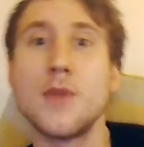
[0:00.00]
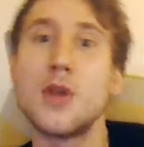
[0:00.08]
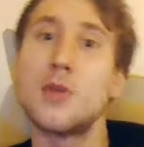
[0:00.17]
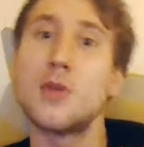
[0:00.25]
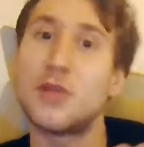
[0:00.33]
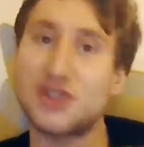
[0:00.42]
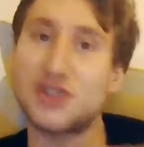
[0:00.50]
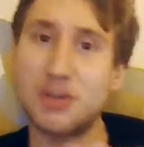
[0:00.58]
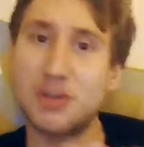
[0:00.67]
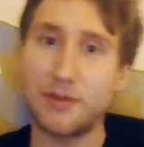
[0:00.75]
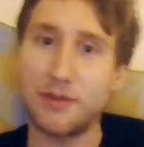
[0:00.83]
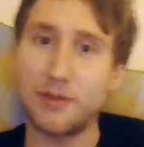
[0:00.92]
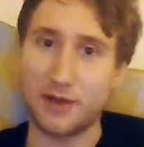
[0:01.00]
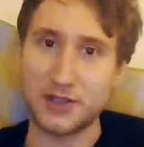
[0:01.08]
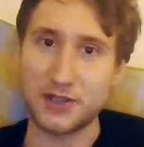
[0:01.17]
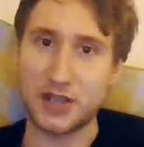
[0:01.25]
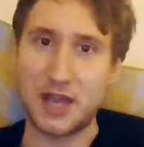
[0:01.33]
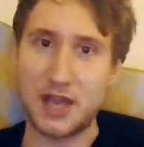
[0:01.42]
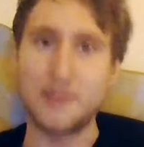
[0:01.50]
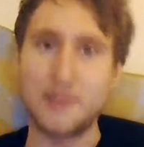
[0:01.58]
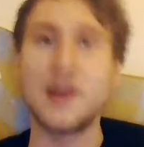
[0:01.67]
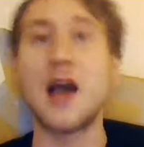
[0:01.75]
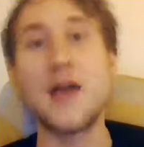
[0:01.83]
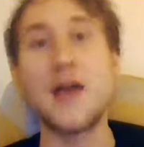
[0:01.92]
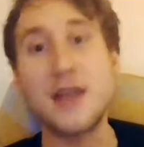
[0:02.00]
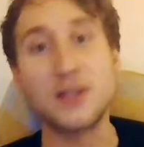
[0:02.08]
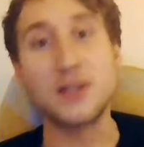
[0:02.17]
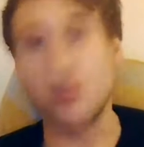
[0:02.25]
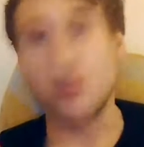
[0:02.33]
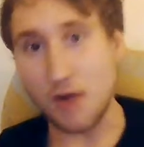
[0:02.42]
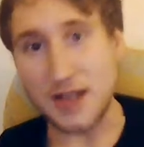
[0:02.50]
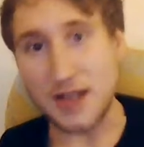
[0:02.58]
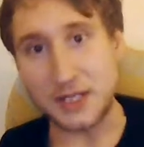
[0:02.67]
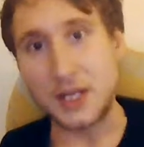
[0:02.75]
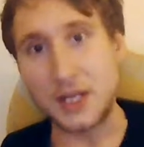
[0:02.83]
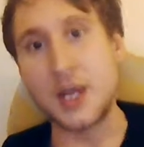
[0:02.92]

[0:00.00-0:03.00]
which simplifies the game, and that's great.